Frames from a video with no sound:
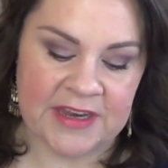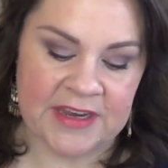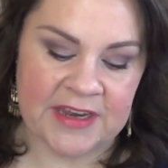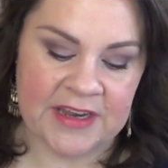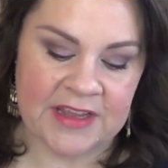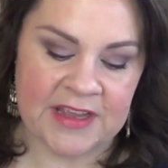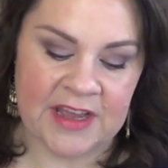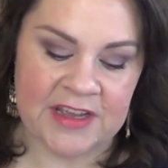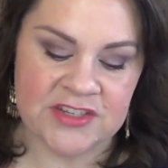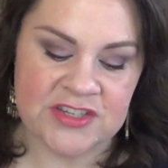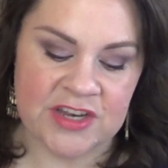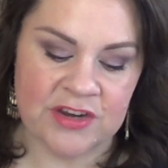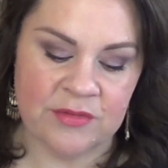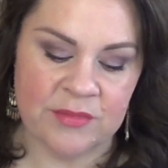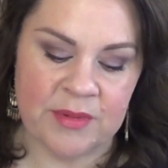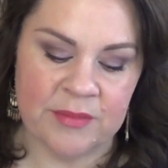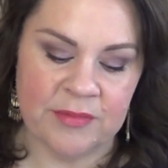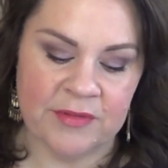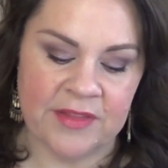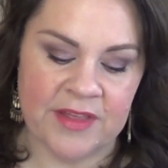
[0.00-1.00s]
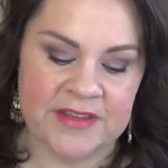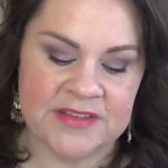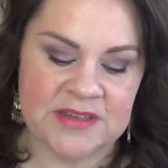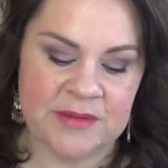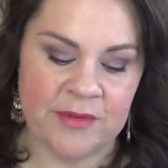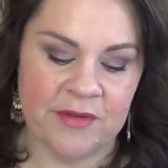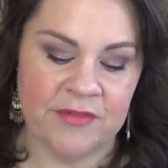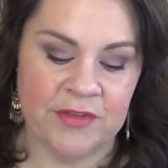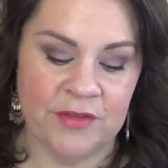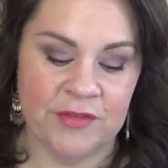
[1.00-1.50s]
and gosh, I don't remember the last
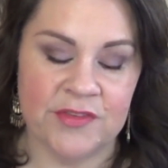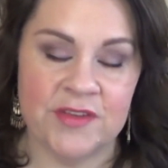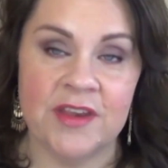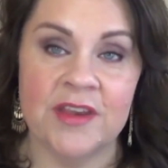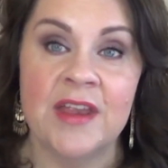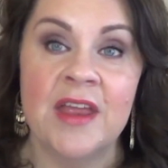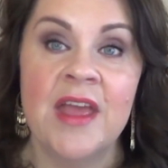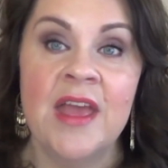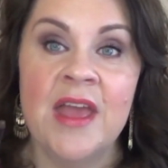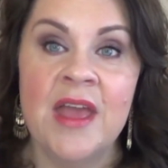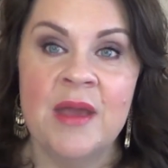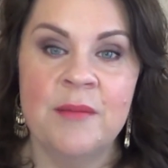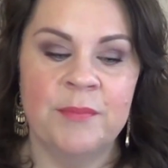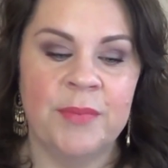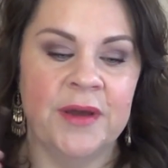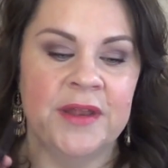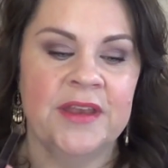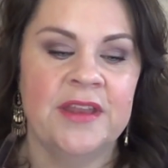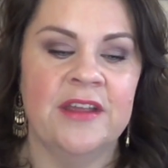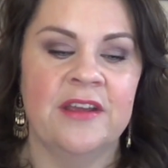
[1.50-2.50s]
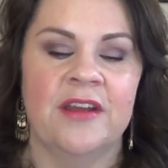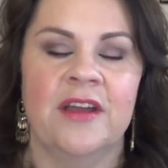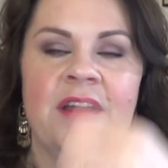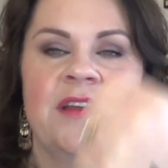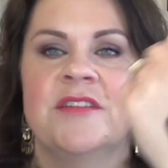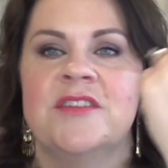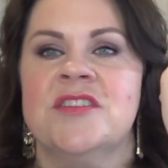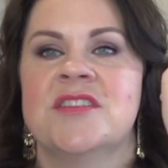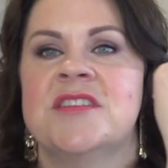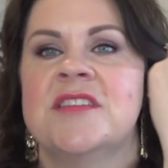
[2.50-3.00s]
time I've used it, but here,
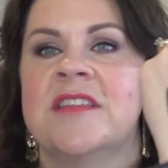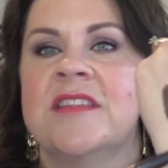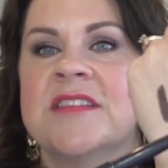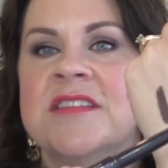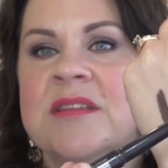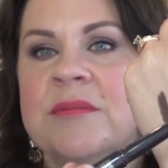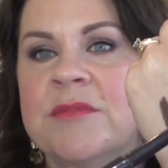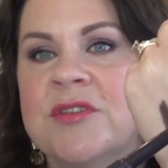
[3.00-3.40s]
I just did this.